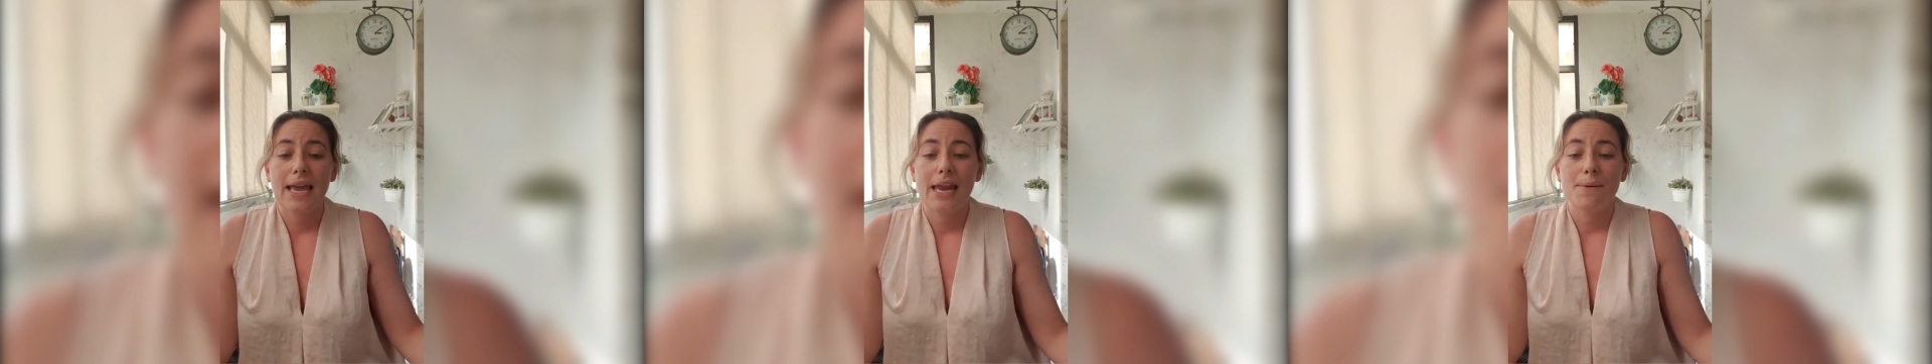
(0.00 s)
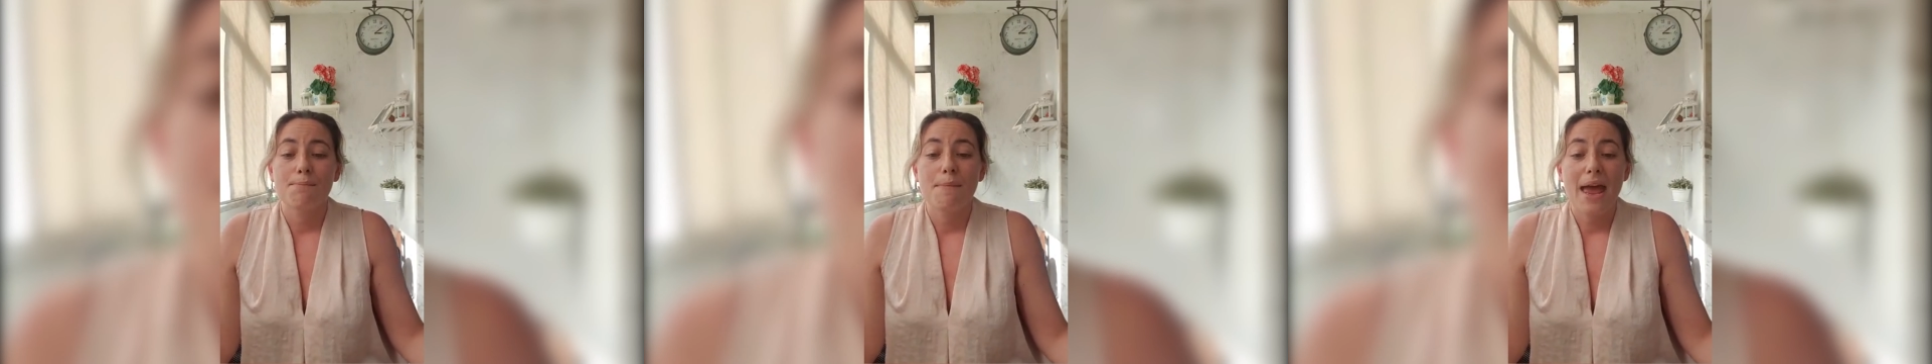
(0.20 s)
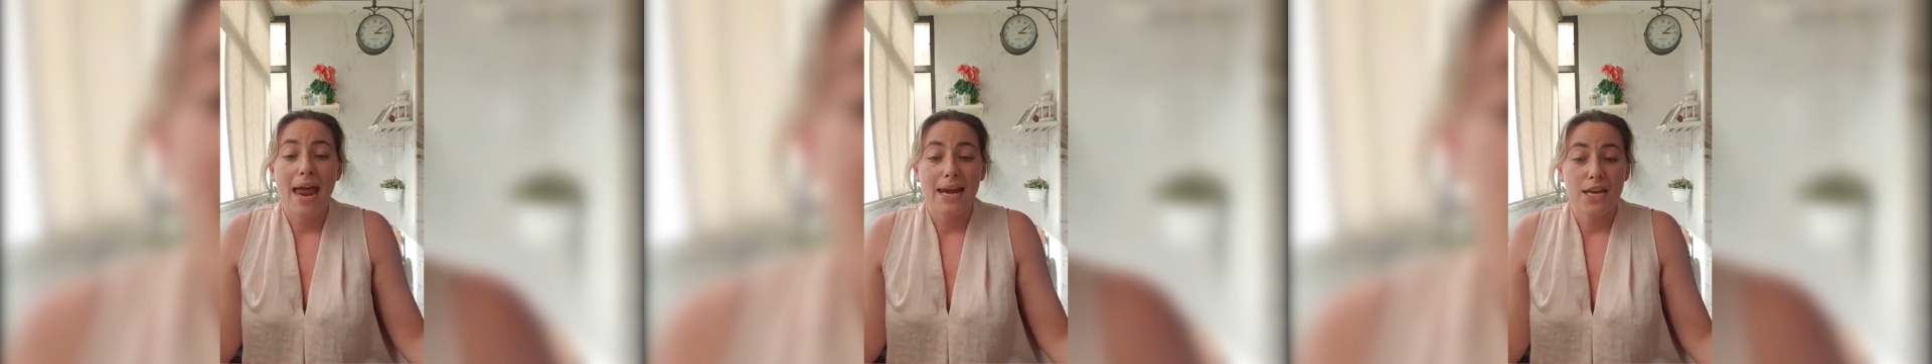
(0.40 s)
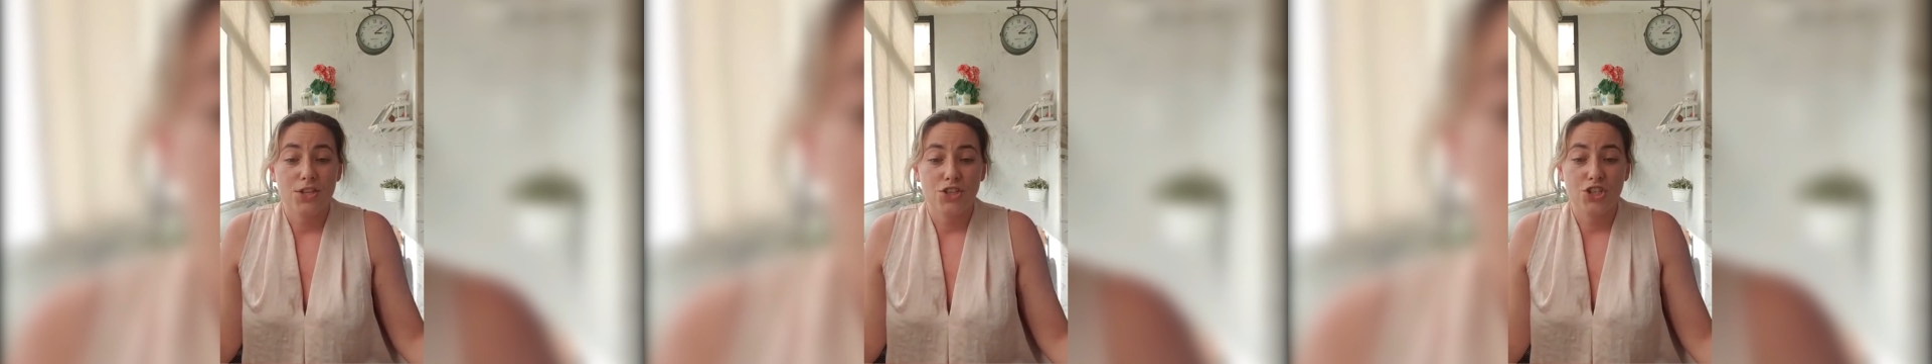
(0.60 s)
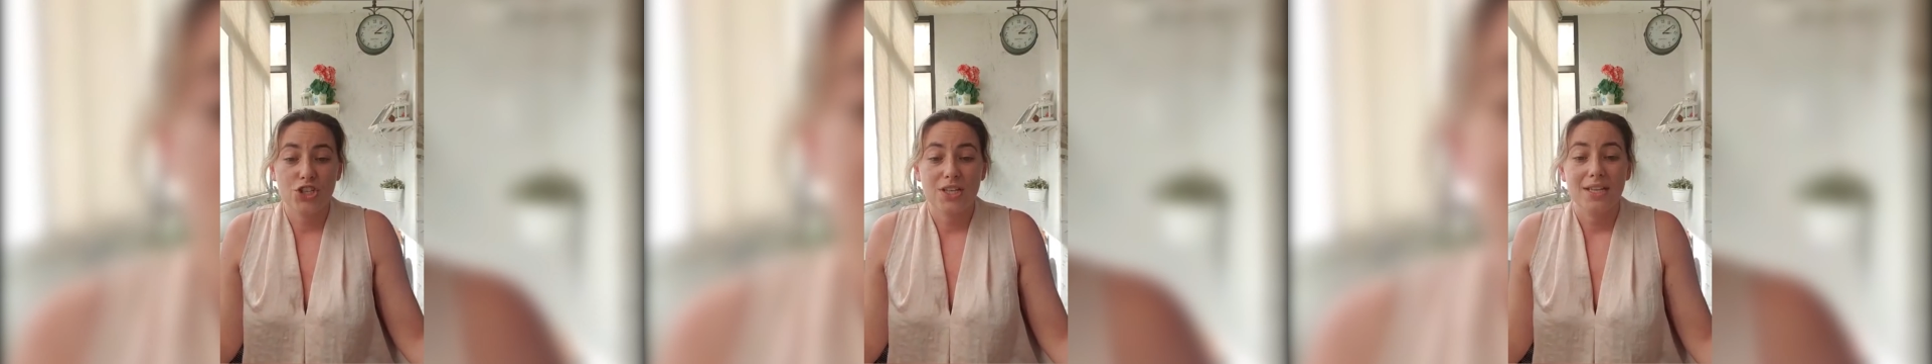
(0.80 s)
and
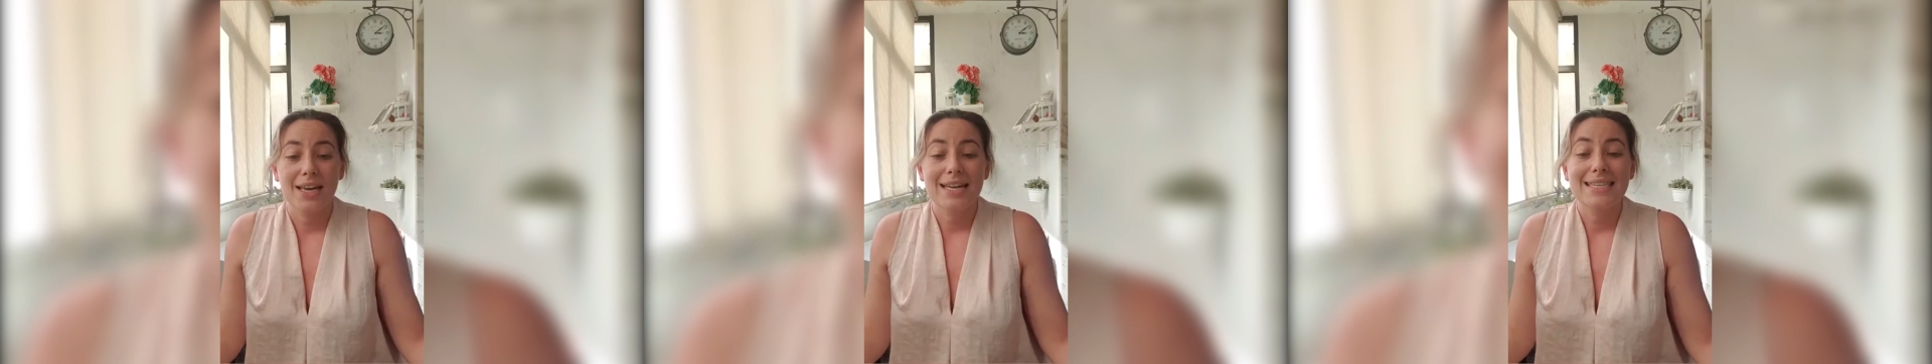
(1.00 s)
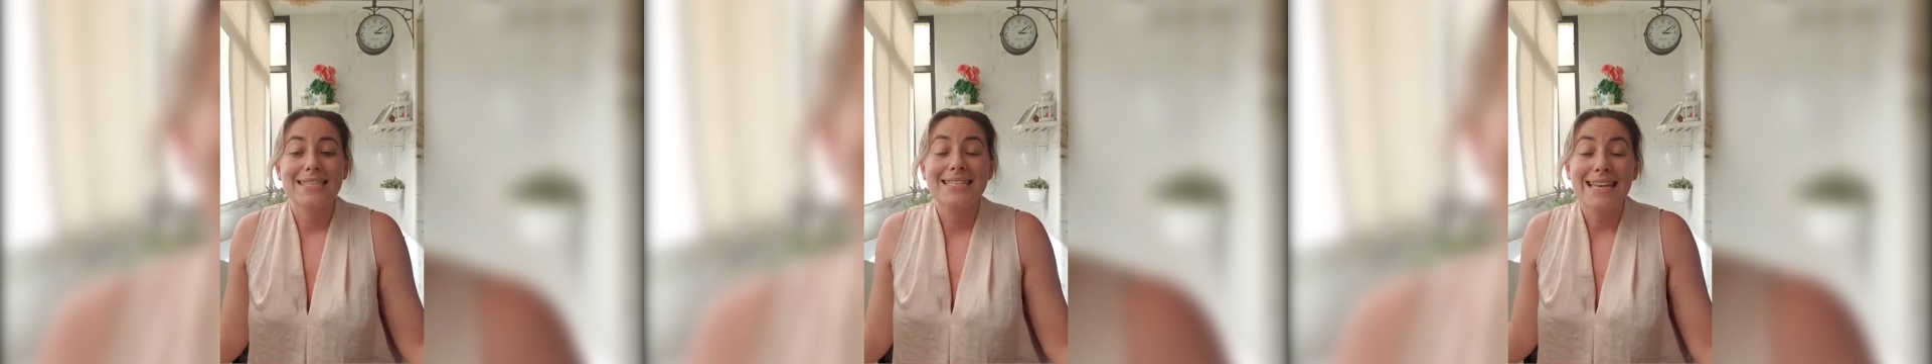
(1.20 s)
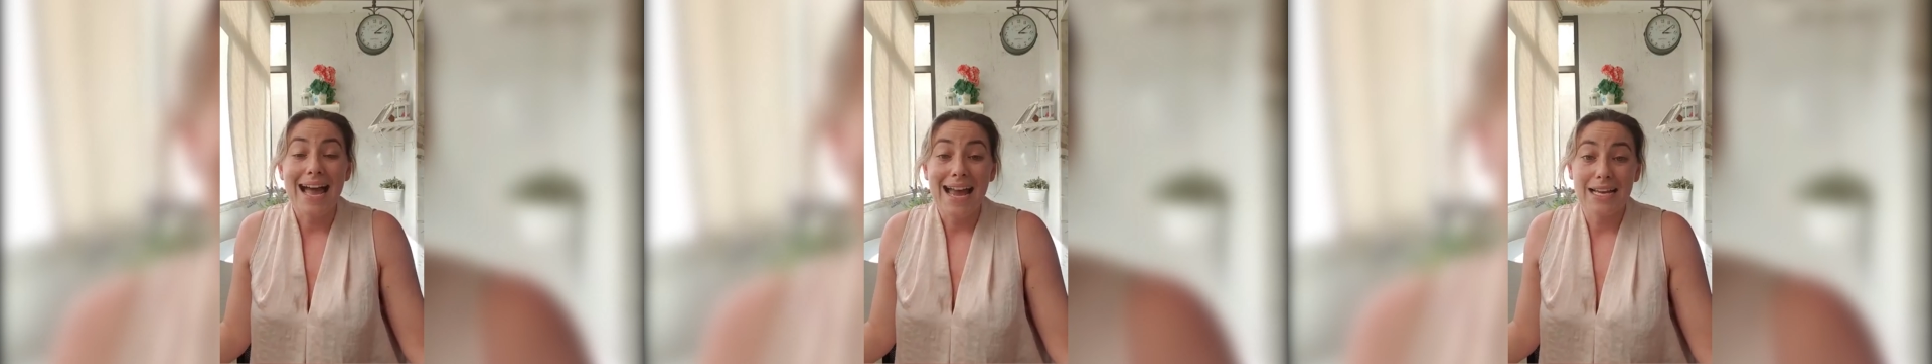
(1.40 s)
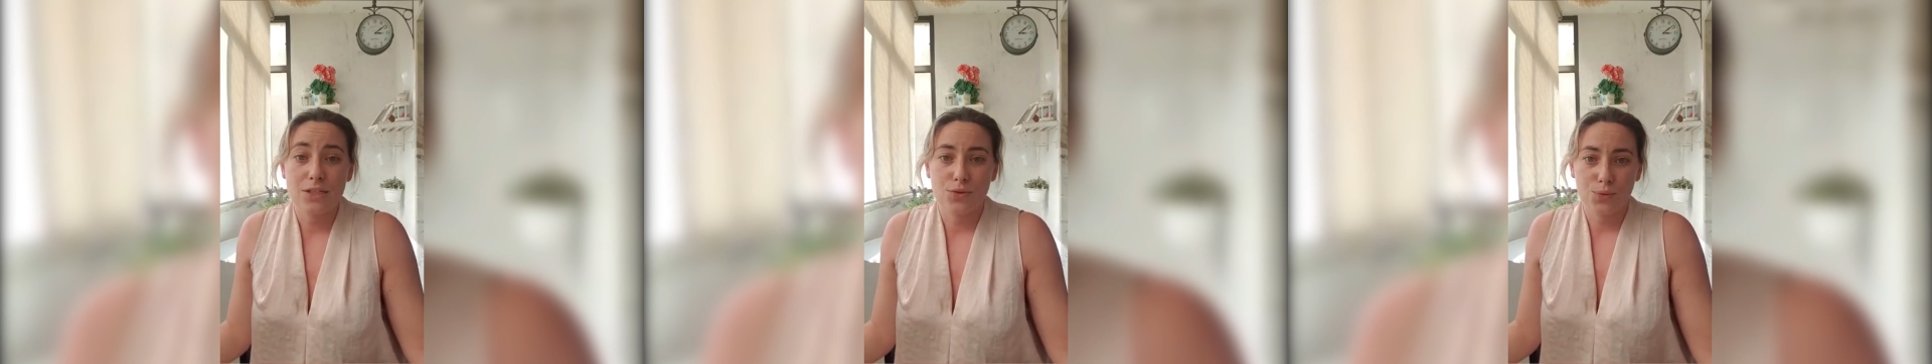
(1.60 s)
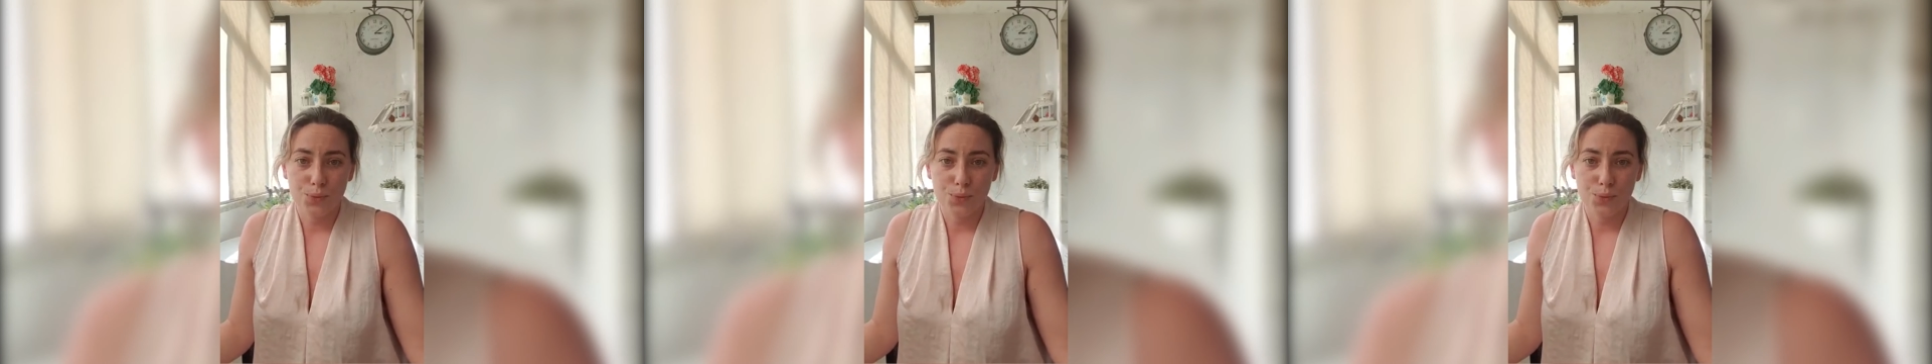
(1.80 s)
manage a tight